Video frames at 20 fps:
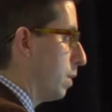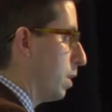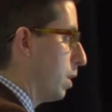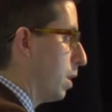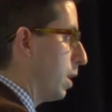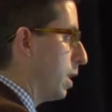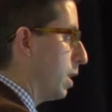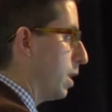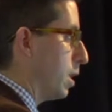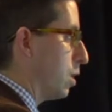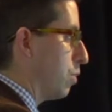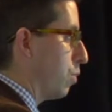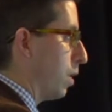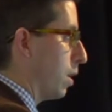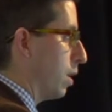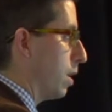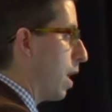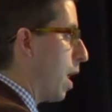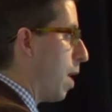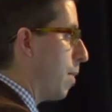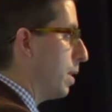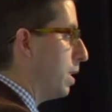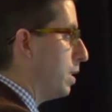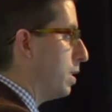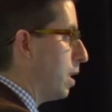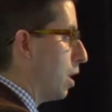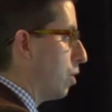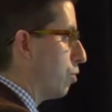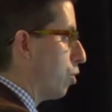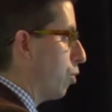Look at this one. Comedy
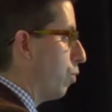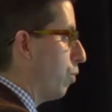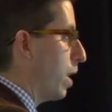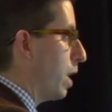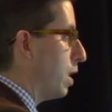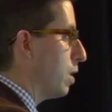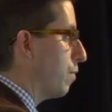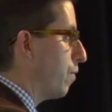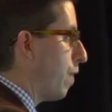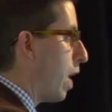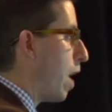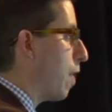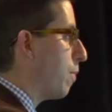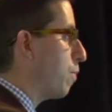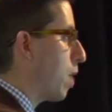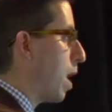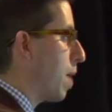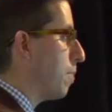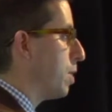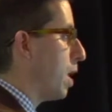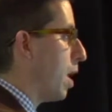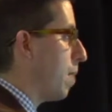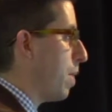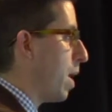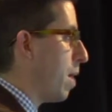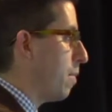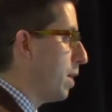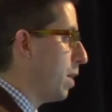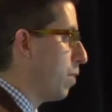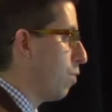Central wins 5 Primetime
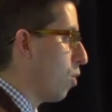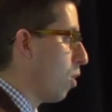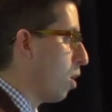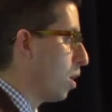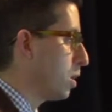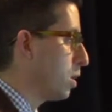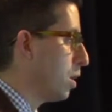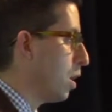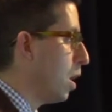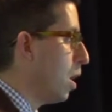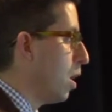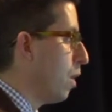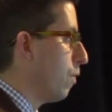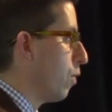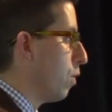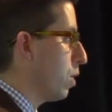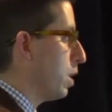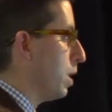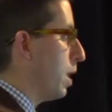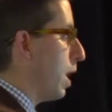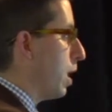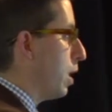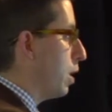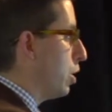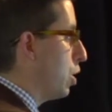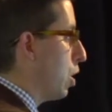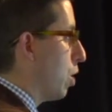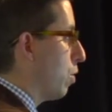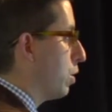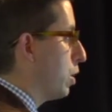Emmy Awards for The Daily
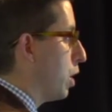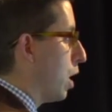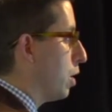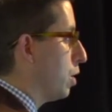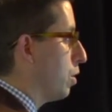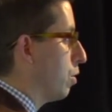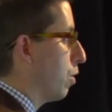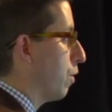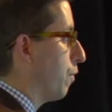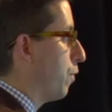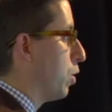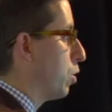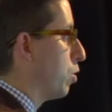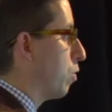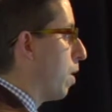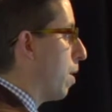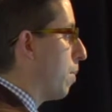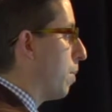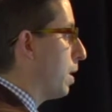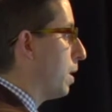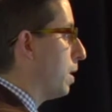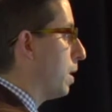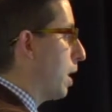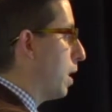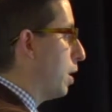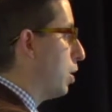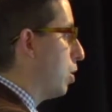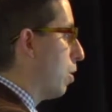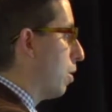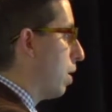Show with Jon Stewart, Futurama on
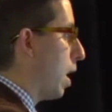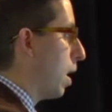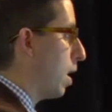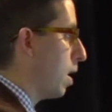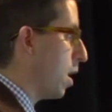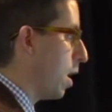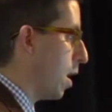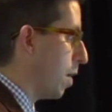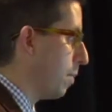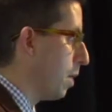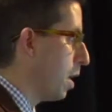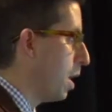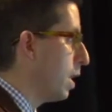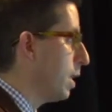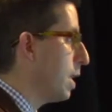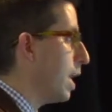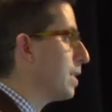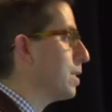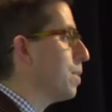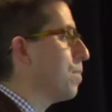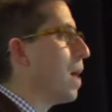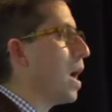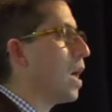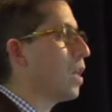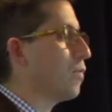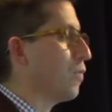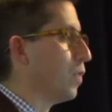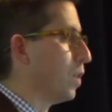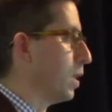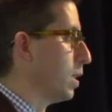thedailyshow.com. That's a
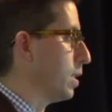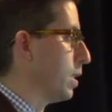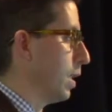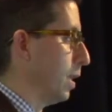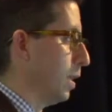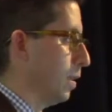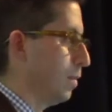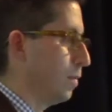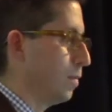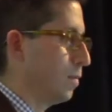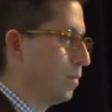mouthful, isn't it?